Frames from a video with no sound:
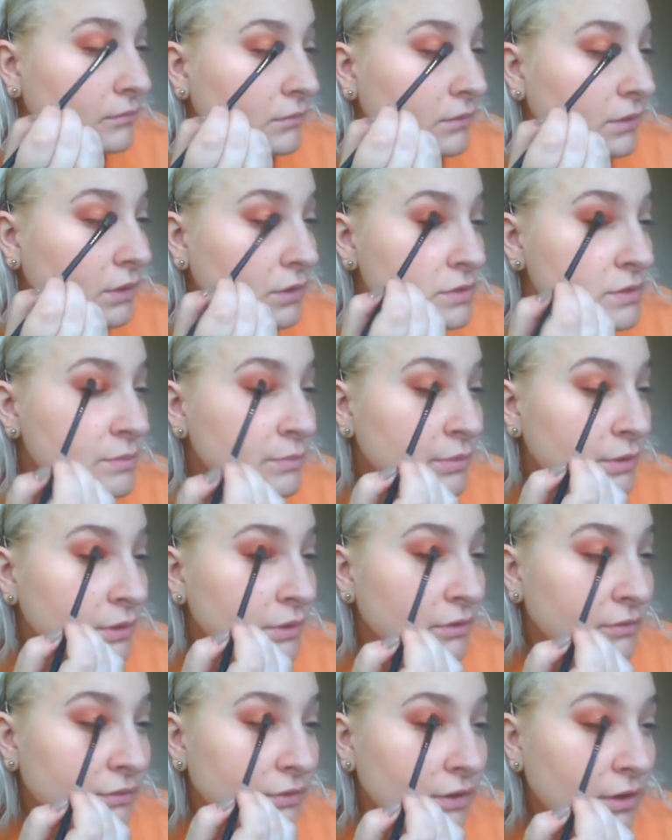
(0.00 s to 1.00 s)
those
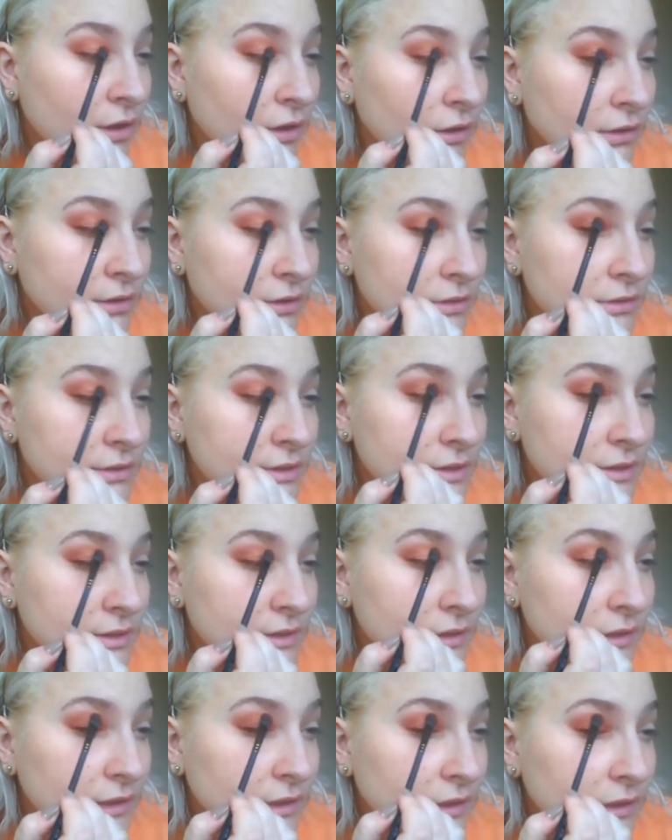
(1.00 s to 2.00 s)
beautiful colors
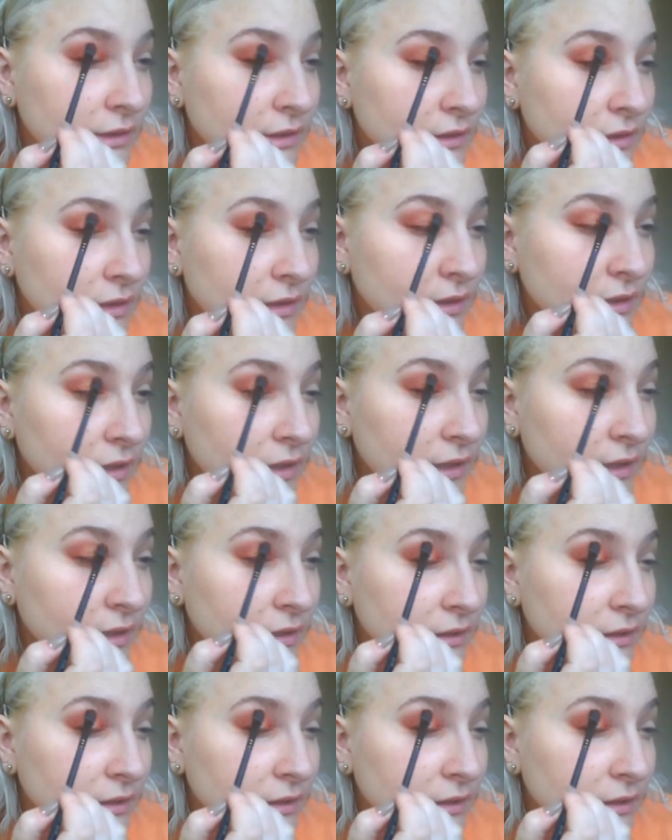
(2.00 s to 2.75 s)
in.